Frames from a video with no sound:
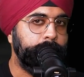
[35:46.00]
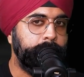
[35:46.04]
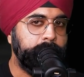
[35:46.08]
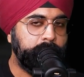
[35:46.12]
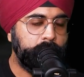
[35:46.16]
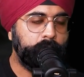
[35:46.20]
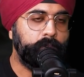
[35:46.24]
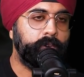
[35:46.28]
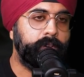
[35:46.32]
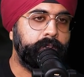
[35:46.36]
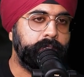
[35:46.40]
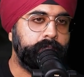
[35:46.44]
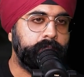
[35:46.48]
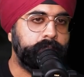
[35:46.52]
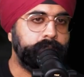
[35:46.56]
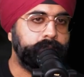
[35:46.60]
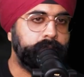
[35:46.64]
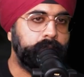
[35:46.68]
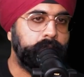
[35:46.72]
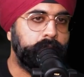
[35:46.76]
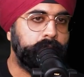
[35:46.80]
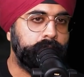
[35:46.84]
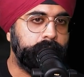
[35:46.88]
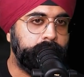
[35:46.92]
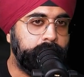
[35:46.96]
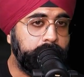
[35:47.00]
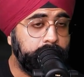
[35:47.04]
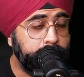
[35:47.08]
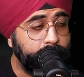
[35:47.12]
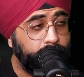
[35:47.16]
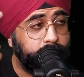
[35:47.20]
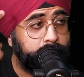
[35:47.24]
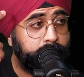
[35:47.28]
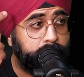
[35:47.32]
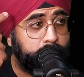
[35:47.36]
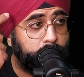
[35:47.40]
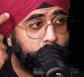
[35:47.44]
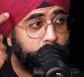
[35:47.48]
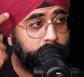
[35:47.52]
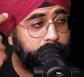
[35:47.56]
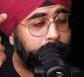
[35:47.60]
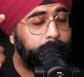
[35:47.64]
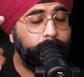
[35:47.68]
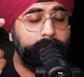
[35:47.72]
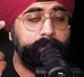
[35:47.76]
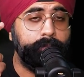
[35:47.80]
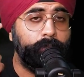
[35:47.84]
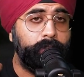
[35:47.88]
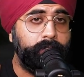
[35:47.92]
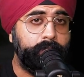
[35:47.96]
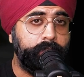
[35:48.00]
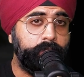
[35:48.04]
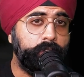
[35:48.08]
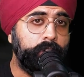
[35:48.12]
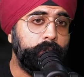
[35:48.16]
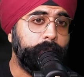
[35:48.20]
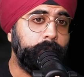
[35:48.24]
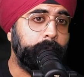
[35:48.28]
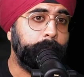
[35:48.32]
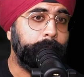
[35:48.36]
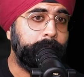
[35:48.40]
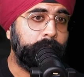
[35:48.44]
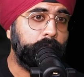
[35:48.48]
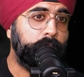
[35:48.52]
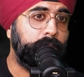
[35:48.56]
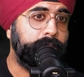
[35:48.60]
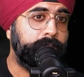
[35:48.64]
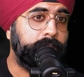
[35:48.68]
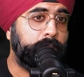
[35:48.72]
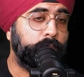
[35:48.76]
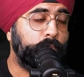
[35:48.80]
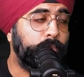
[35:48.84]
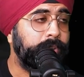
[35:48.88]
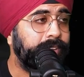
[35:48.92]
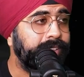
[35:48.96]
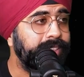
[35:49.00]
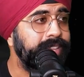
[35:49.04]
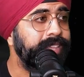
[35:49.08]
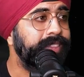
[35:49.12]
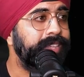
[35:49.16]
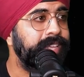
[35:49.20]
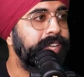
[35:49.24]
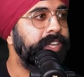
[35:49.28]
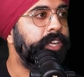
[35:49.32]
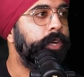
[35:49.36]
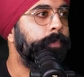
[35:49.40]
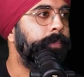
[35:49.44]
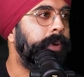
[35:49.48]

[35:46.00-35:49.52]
Bitcoin, when they talk about Bitcoin, they quickly think